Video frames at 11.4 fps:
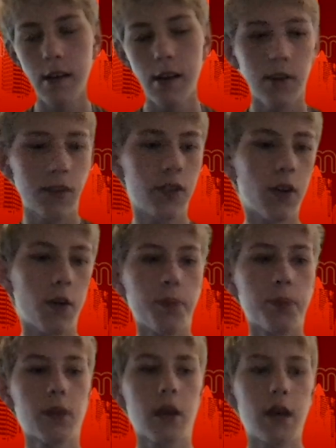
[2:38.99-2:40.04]
So
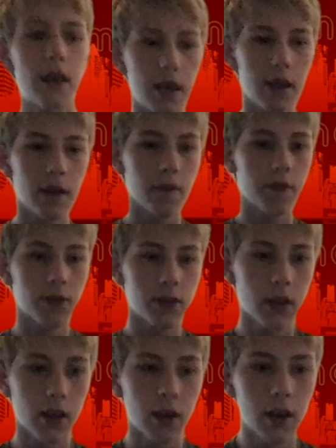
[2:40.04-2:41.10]
he
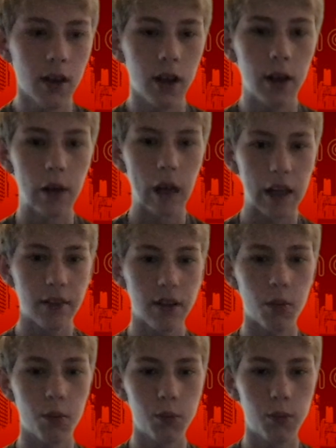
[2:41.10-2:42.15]
has now
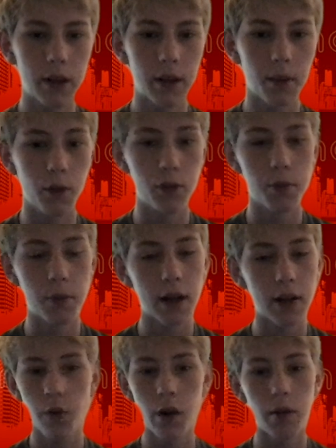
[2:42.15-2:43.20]
made the move to Mainz.
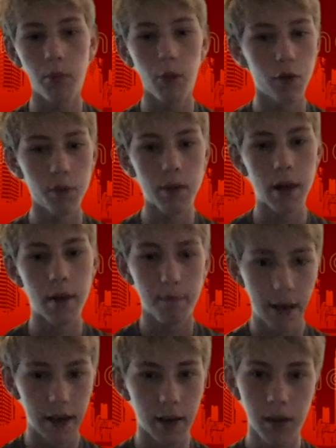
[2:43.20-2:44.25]
Great move, in my
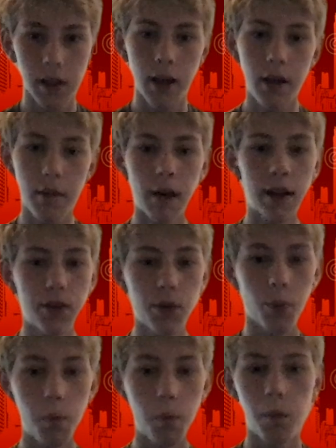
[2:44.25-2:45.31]
opinion. Mainz,
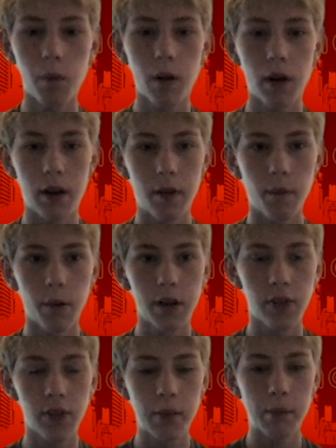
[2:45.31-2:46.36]
one of
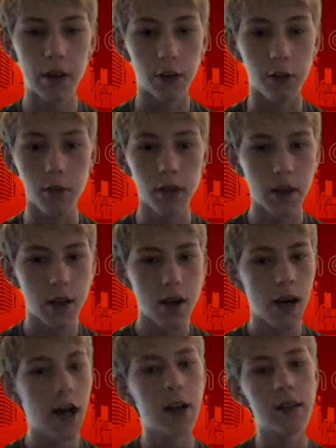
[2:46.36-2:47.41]
the best
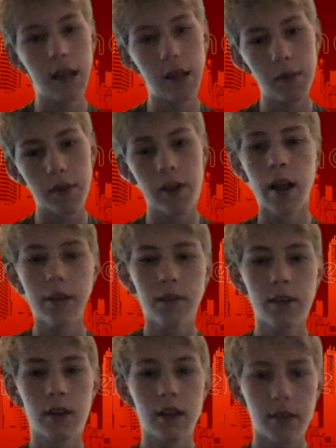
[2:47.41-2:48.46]
teams
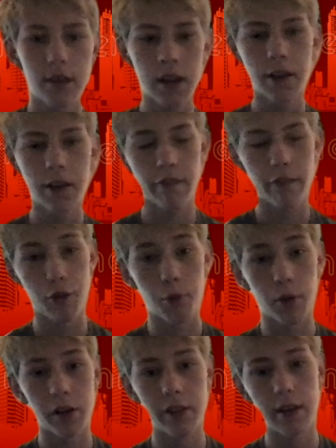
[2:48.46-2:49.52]
in the second half of the
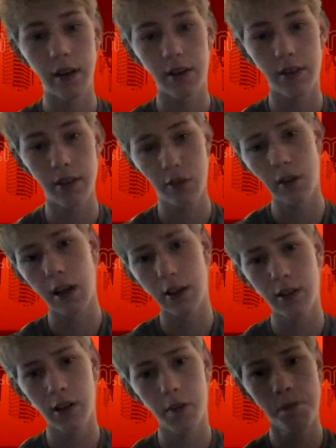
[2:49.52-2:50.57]
Bundesliga season last
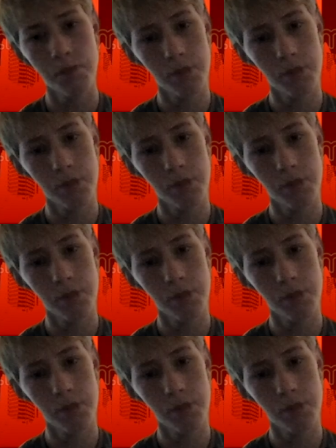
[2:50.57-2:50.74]
year.